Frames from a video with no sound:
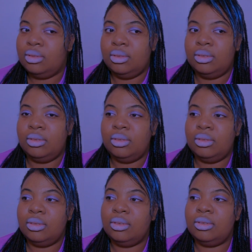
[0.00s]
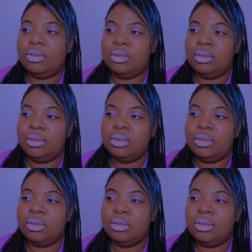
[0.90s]
existence on
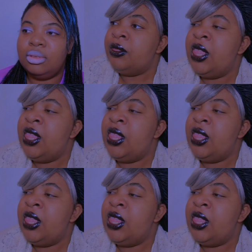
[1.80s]
Christmas Day.